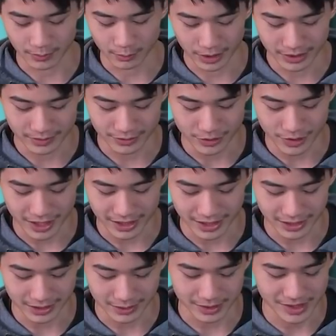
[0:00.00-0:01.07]
when trying to
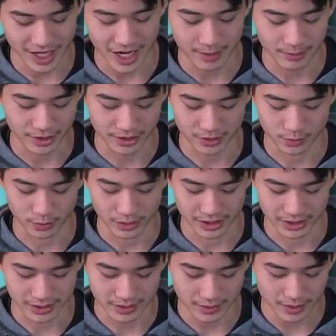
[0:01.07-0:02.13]
get those tiebreaker
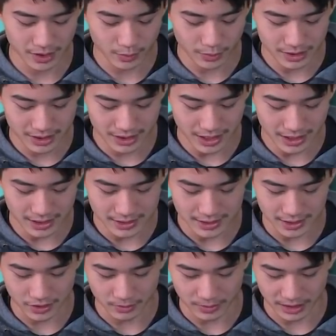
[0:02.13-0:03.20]
wins. So here, once again, I
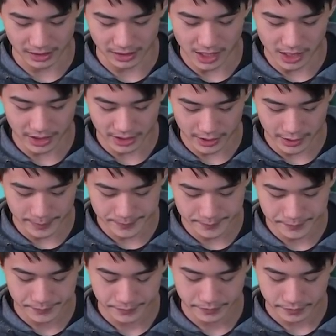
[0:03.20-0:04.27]
cycle my log here.
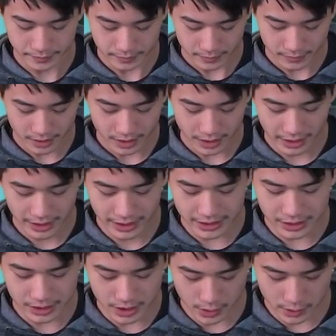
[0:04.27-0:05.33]
And I
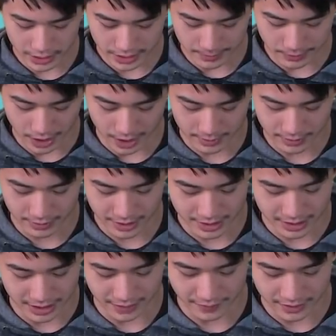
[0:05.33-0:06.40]
just go in probably with a
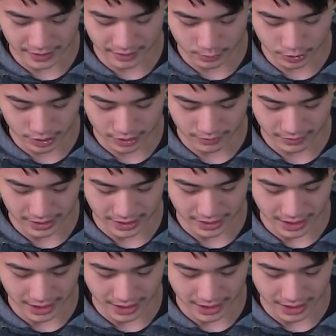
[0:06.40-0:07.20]
defensive mortar once